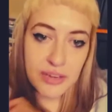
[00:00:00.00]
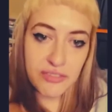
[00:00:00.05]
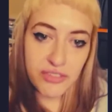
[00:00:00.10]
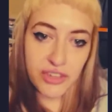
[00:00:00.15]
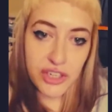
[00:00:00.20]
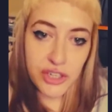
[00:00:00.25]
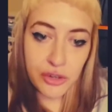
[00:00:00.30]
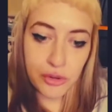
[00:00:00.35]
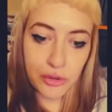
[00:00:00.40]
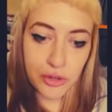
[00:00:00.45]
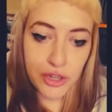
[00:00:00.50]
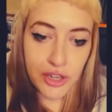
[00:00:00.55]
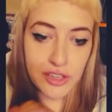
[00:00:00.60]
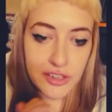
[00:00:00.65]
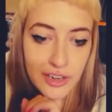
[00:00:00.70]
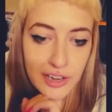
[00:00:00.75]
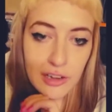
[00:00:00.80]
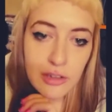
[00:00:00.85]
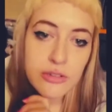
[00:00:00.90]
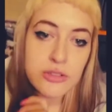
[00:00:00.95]
video cut
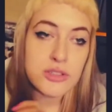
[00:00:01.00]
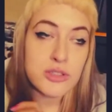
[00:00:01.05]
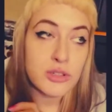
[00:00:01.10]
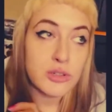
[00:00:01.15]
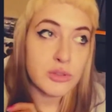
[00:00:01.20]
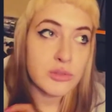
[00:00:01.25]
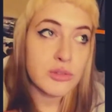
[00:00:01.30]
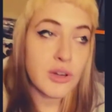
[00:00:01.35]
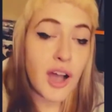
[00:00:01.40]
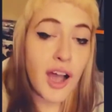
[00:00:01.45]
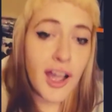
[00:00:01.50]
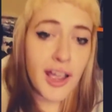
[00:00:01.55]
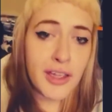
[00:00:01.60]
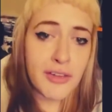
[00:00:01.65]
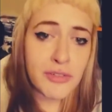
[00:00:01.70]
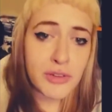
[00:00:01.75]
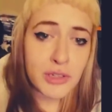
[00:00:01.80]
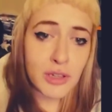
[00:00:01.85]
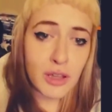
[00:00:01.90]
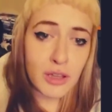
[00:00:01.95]
out, so I have
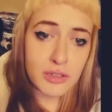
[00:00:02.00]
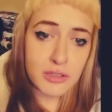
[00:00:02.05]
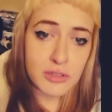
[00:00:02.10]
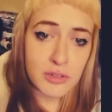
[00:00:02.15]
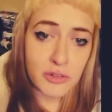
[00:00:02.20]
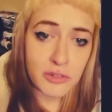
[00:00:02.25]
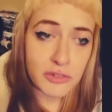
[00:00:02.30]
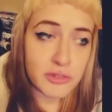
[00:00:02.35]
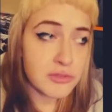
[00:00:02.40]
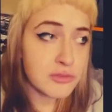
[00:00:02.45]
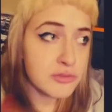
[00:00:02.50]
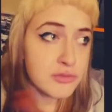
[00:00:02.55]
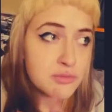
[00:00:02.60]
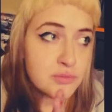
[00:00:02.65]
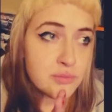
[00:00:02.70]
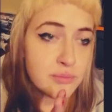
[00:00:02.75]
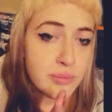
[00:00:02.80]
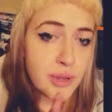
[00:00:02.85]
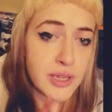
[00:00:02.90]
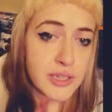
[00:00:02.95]
a lot to
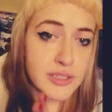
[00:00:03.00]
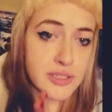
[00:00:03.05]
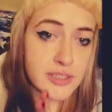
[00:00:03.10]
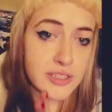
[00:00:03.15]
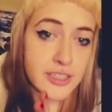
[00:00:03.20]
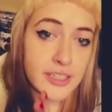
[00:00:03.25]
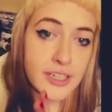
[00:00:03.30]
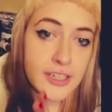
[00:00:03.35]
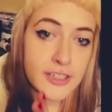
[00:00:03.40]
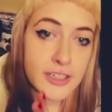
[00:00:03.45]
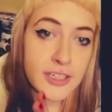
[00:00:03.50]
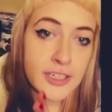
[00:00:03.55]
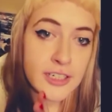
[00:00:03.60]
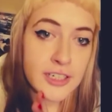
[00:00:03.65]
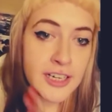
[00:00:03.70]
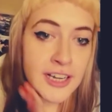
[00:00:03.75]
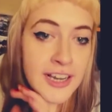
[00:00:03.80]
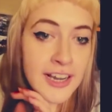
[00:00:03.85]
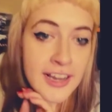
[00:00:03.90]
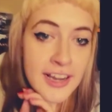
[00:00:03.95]
paste together.
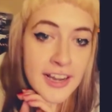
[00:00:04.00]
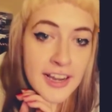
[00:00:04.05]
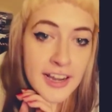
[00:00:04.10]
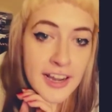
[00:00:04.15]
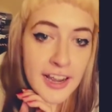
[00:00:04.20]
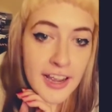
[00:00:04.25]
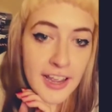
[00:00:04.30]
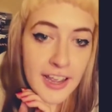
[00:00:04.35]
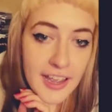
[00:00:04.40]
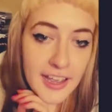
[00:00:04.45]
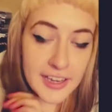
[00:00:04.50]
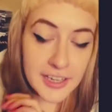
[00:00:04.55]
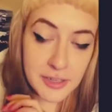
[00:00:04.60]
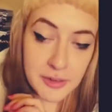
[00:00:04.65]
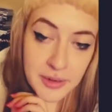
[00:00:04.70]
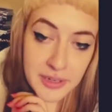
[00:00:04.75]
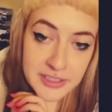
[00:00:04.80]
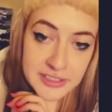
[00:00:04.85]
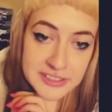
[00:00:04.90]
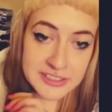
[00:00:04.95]

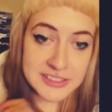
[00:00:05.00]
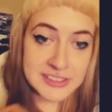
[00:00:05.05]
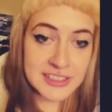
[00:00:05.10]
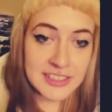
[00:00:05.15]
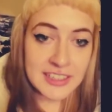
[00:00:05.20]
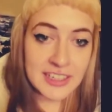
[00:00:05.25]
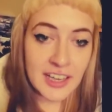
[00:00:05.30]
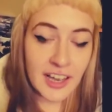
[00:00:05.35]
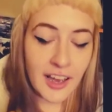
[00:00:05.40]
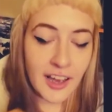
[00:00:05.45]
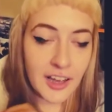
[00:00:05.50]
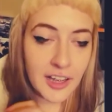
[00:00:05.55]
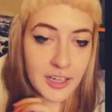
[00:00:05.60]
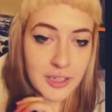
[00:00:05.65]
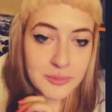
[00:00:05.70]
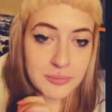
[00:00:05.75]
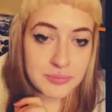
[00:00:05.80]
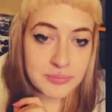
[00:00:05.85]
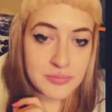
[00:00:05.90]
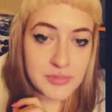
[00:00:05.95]
Anyways,
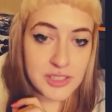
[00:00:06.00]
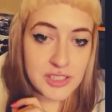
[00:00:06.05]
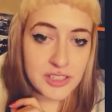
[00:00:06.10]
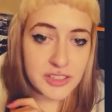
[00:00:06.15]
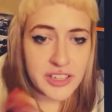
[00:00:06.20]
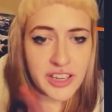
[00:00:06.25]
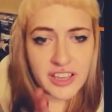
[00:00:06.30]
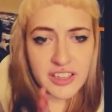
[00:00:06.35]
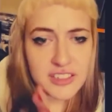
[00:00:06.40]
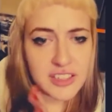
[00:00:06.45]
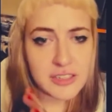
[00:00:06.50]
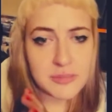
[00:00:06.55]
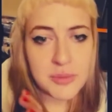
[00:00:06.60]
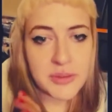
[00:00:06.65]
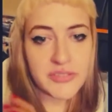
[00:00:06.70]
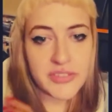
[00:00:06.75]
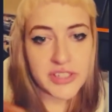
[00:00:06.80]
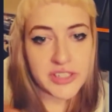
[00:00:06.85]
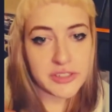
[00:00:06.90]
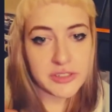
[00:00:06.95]
so yeah, a lot of my
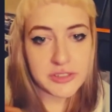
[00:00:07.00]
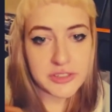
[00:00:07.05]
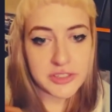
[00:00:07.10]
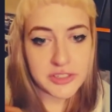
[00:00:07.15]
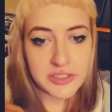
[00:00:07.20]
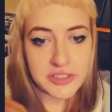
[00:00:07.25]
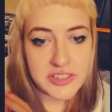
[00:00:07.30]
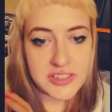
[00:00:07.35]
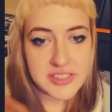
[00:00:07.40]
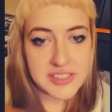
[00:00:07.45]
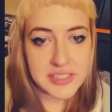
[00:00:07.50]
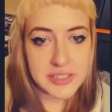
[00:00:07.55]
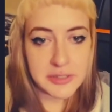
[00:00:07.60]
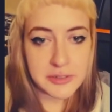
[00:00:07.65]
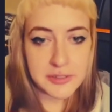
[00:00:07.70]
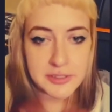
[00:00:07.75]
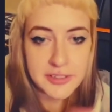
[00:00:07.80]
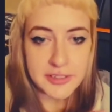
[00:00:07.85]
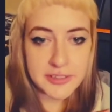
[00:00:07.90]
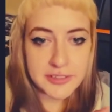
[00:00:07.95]
videos you can see
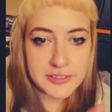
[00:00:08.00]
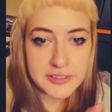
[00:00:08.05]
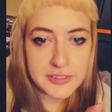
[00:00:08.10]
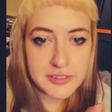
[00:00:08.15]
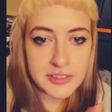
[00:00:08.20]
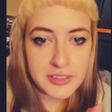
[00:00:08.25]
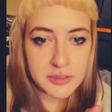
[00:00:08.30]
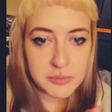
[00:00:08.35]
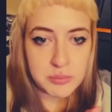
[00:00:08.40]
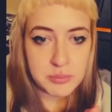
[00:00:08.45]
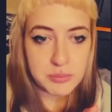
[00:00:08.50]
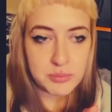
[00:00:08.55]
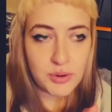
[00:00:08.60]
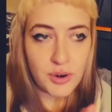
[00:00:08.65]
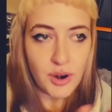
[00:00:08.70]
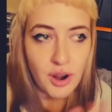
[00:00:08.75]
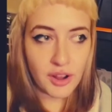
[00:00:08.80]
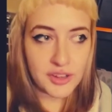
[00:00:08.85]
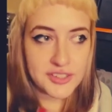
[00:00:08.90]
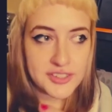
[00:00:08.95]
like the
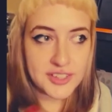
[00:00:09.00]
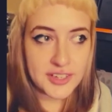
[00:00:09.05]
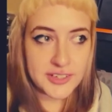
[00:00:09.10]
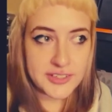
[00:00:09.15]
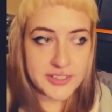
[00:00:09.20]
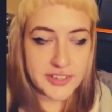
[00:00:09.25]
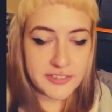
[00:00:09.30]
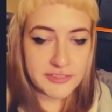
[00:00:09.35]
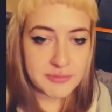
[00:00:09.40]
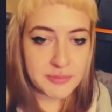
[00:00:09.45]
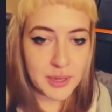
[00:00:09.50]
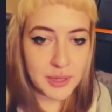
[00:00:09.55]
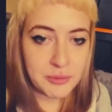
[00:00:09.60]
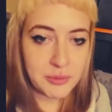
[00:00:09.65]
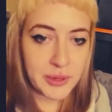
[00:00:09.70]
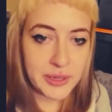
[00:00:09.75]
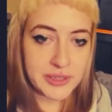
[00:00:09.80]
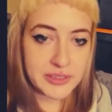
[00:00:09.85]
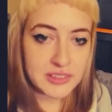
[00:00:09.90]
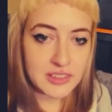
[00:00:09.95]
process of my
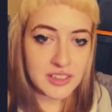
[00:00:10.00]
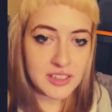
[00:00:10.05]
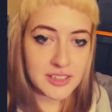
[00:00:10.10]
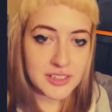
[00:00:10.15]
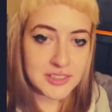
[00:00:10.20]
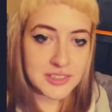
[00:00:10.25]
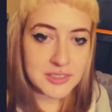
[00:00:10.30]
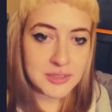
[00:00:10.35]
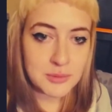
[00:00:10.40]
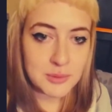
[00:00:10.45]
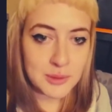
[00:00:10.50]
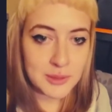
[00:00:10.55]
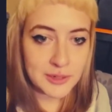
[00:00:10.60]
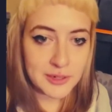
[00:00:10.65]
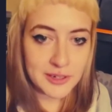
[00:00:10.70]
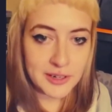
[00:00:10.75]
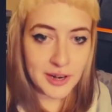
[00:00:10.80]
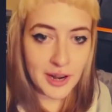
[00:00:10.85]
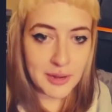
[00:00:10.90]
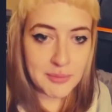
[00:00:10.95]
weight loss,
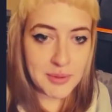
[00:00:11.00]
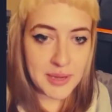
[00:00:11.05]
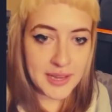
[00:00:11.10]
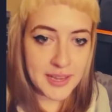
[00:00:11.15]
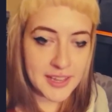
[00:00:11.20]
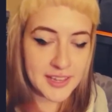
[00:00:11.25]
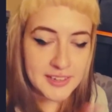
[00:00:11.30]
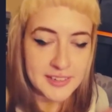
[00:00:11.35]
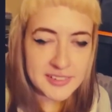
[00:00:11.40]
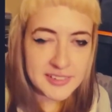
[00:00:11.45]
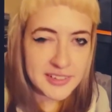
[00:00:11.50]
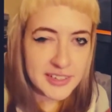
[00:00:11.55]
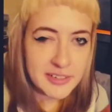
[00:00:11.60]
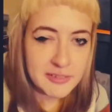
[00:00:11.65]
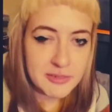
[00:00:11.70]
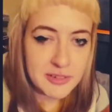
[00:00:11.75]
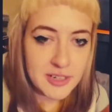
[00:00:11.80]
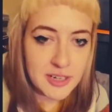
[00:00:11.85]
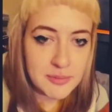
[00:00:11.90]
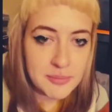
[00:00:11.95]
where I began like
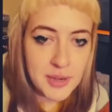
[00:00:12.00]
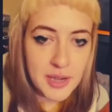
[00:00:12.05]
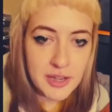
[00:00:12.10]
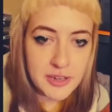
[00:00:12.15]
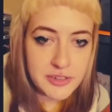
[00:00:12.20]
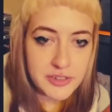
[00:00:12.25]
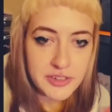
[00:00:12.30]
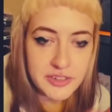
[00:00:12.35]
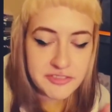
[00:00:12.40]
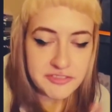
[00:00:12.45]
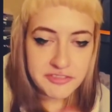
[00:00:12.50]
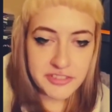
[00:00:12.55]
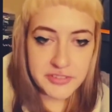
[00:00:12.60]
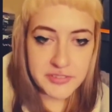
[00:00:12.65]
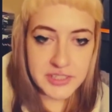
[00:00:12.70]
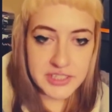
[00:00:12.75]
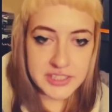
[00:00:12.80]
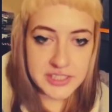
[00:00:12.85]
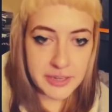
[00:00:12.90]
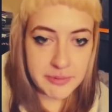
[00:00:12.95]
where I'm
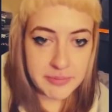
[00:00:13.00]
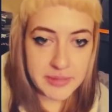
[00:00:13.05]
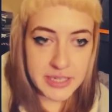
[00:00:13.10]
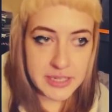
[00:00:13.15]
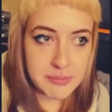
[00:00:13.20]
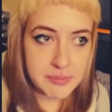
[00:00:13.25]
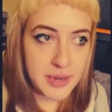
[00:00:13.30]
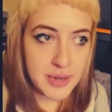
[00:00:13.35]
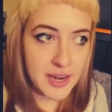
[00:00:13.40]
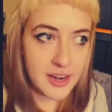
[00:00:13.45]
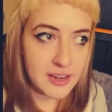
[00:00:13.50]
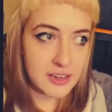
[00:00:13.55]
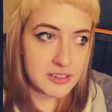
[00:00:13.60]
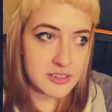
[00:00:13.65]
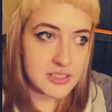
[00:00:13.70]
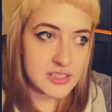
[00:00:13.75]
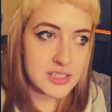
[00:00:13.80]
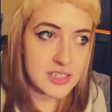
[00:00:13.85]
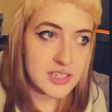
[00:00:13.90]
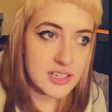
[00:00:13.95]
150 something
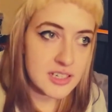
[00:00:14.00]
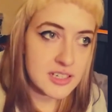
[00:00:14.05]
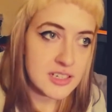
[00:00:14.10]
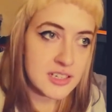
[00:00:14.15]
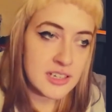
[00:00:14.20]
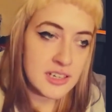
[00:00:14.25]
pounds, and then